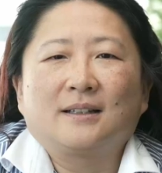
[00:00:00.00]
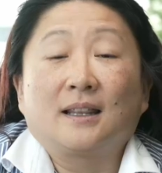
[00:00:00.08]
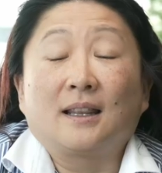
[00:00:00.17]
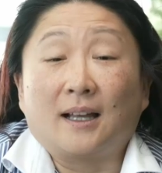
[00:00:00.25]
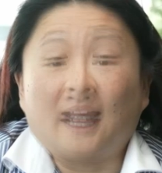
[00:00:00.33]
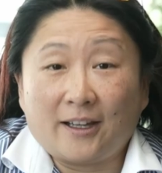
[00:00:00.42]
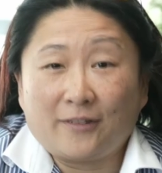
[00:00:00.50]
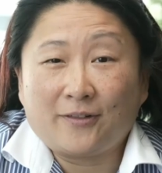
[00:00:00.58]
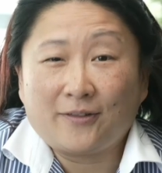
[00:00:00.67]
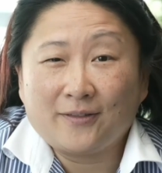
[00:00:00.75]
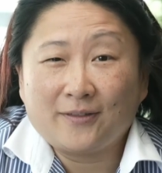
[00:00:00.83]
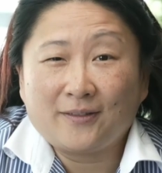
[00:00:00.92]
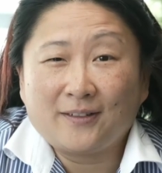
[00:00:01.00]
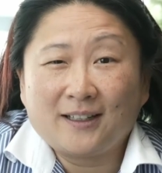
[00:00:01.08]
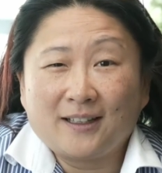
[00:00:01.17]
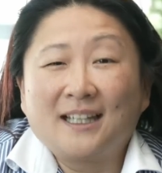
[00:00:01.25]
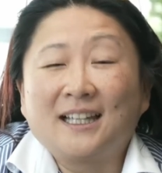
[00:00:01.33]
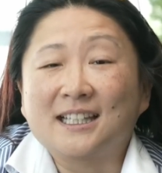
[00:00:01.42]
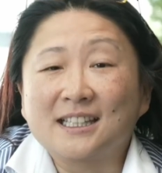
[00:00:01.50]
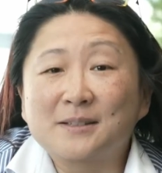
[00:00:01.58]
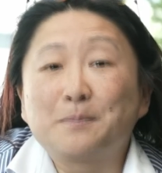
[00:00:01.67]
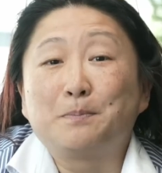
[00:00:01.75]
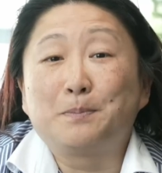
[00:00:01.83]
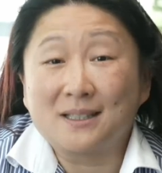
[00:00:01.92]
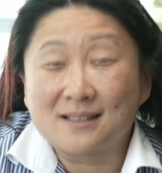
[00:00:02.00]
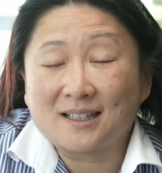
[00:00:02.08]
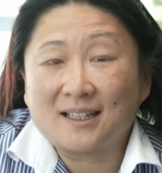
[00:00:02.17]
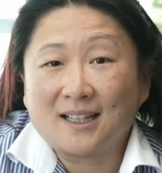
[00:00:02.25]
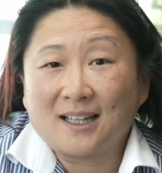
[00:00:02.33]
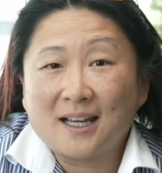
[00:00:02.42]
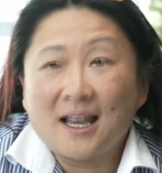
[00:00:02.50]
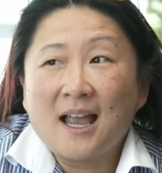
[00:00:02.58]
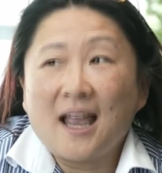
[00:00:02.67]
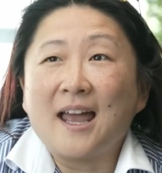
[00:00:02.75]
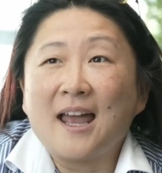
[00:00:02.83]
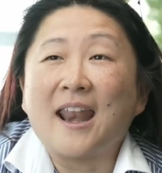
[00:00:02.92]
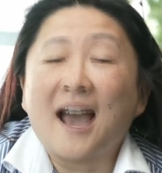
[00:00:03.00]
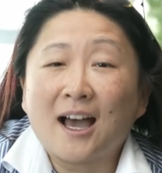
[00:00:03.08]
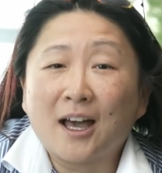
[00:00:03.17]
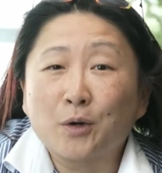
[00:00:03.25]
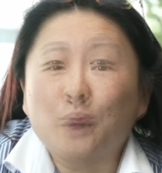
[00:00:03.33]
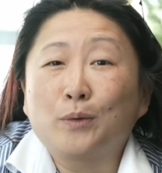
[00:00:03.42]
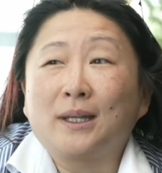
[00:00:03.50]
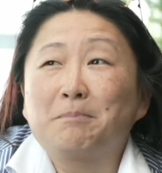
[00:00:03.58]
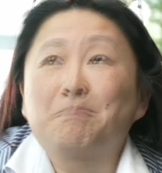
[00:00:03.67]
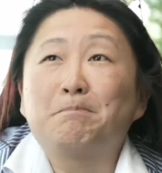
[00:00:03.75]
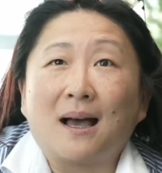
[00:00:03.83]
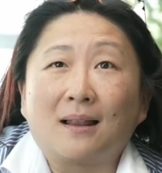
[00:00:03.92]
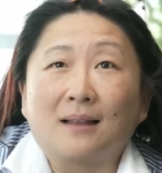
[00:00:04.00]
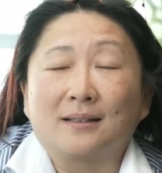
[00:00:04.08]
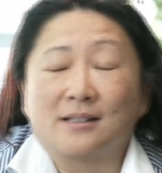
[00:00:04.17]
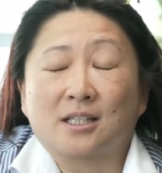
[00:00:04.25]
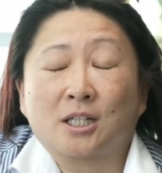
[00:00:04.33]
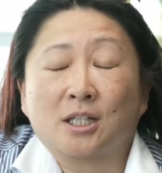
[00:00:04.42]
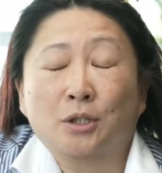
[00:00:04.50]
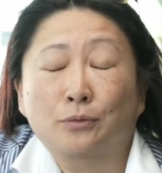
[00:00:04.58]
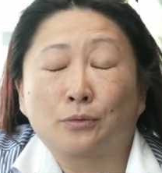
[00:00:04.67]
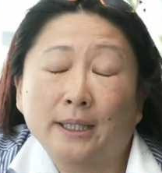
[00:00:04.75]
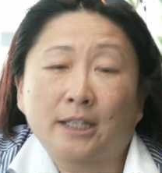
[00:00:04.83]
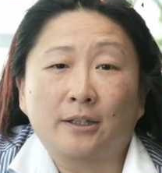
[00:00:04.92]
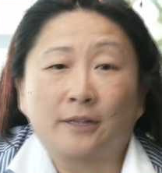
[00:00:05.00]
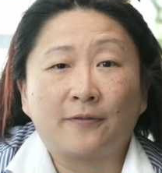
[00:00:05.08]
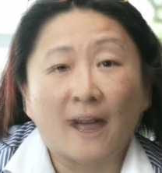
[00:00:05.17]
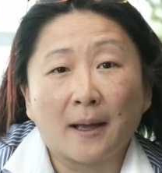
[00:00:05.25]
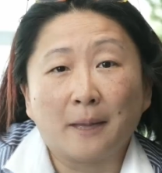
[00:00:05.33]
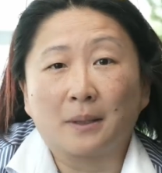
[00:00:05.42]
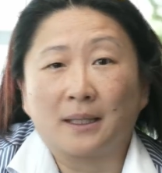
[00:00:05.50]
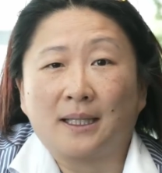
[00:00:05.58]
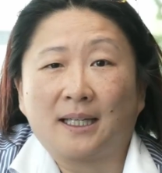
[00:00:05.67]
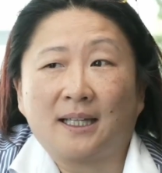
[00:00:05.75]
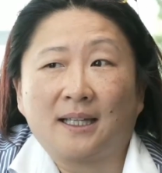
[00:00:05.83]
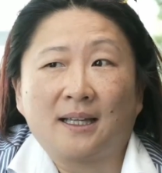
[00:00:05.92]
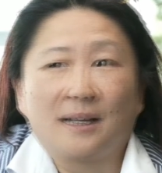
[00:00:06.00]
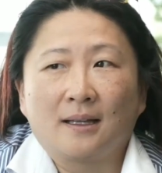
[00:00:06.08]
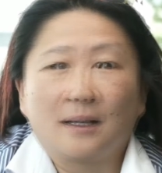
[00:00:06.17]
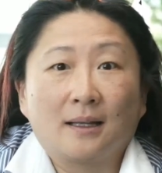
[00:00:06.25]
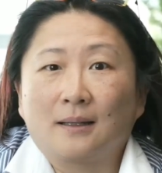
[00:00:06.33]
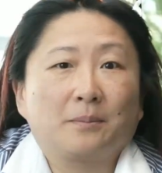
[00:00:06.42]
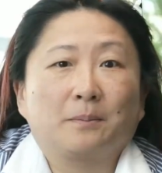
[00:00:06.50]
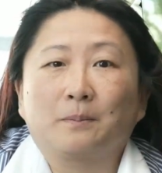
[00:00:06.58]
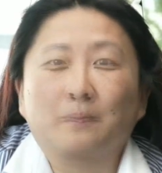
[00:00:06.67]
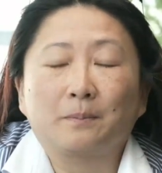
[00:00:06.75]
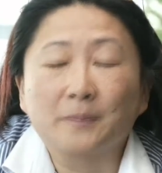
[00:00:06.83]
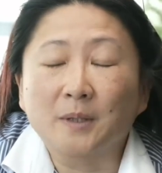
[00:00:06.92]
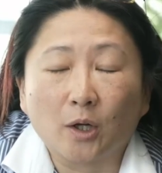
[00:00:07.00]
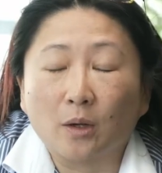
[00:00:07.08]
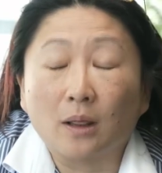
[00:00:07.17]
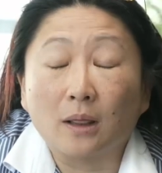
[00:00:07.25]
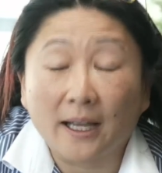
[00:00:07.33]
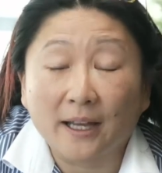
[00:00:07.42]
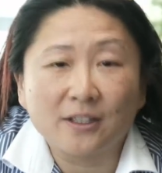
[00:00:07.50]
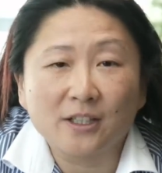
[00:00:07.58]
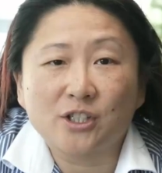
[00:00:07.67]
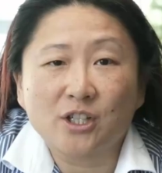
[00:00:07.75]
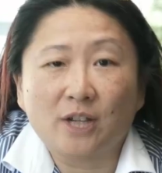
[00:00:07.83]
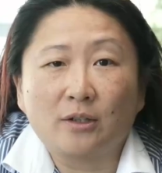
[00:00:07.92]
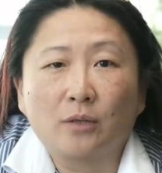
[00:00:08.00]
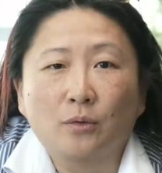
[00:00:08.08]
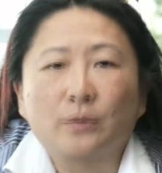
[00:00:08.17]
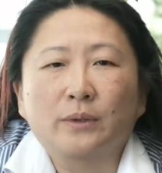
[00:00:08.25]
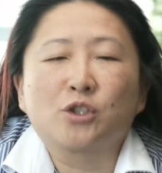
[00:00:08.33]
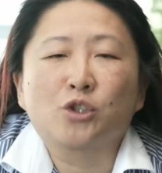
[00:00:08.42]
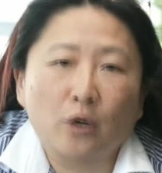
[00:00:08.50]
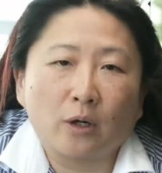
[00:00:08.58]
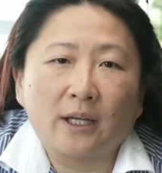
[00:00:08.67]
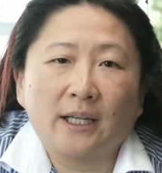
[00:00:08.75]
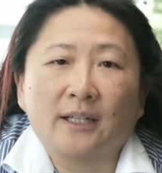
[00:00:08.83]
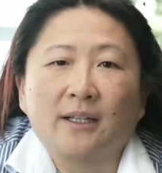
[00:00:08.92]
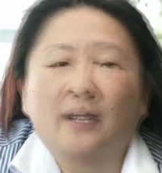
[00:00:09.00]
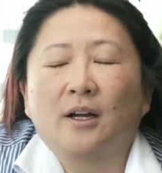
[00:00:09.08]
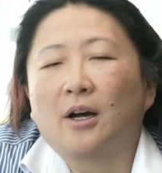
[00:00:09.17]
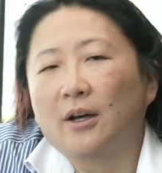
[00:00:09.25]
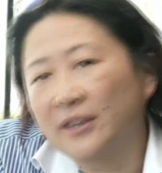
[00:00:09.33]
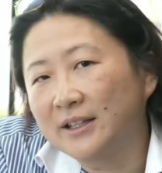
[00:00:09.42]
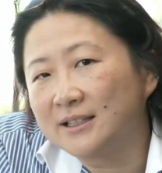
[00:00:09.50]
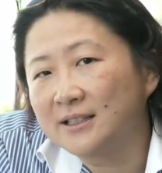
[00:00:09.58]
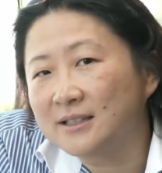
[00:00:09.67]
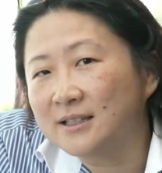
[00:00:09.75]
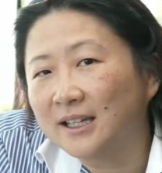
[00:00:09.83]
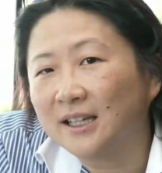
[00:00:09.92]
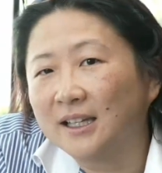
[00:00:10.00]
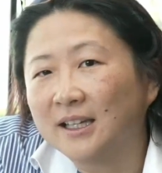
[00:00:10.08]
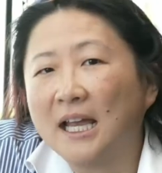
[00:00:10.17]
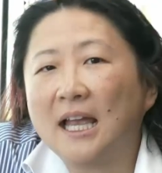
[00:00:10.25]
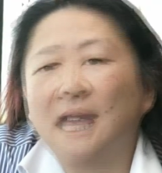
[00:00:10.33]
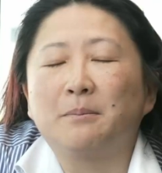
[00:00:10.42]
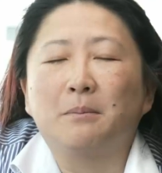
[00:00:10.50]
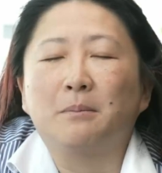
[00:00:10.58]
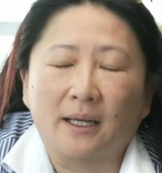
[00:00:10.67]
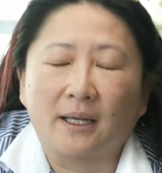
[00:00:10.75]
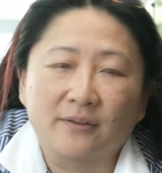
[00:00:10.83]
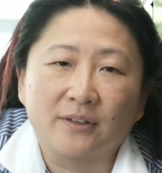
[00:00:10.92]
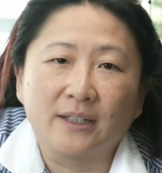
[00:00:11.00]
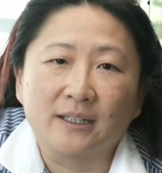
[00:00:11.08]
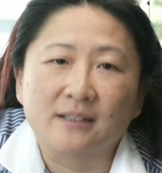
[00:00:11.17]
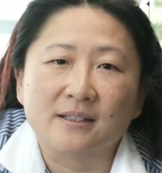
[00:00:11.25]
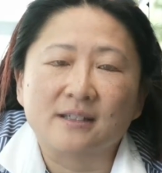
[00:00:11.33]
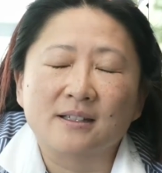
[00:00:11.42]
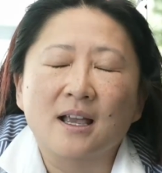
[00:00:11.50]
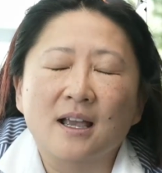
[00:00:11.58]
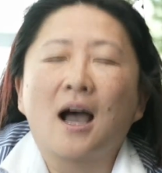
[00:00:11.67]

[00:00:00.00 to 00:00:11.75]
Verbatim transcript: life. It gets busy. And how do we balance career, family, you know, life in general with joy, authenticity, and mindfulness?